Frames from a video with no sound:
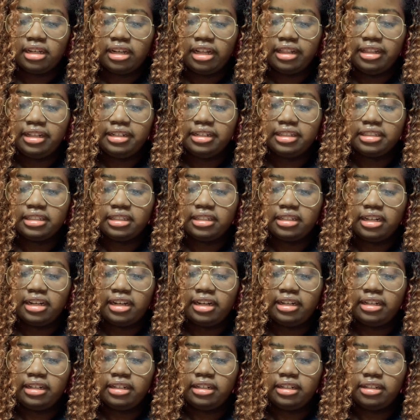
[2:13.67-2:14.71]
I think that's
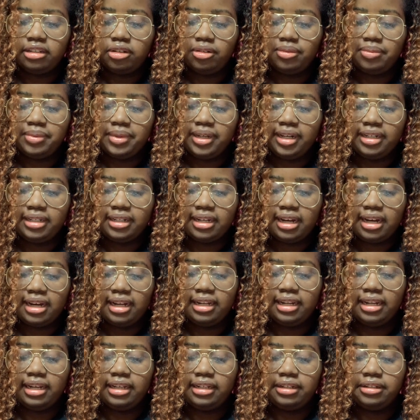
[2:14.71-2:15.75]
Klein Color Baked
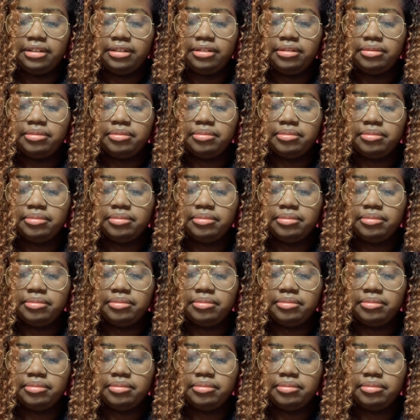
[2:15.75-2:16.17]
Highlighter.